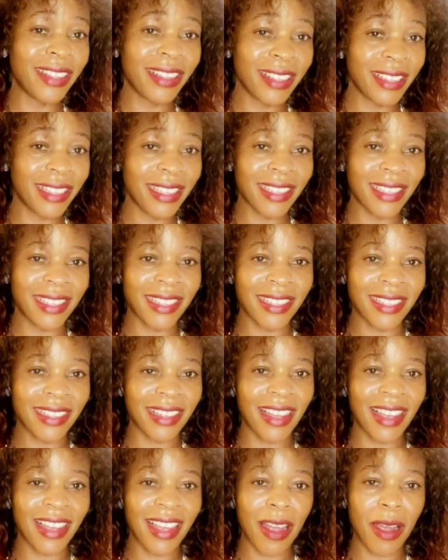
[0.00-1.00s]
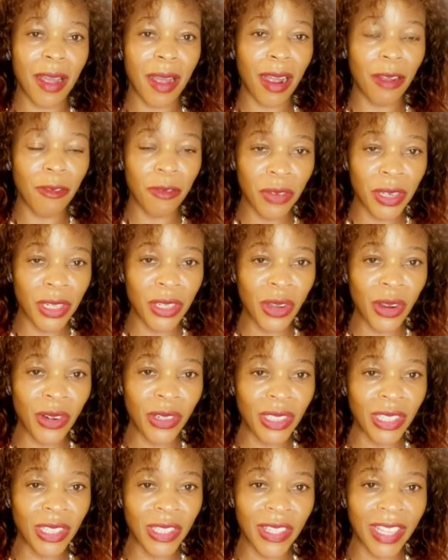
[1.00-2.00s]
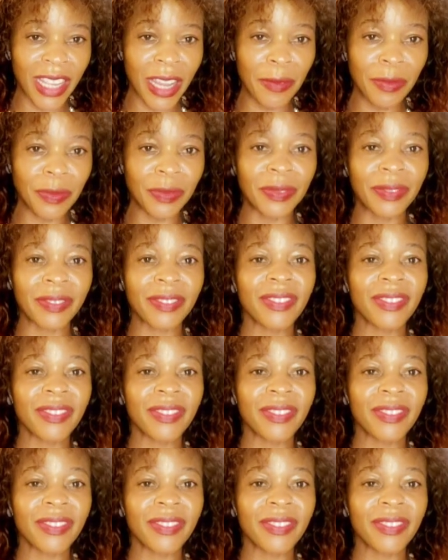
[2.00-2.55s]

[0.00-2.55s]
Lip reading: this video to them.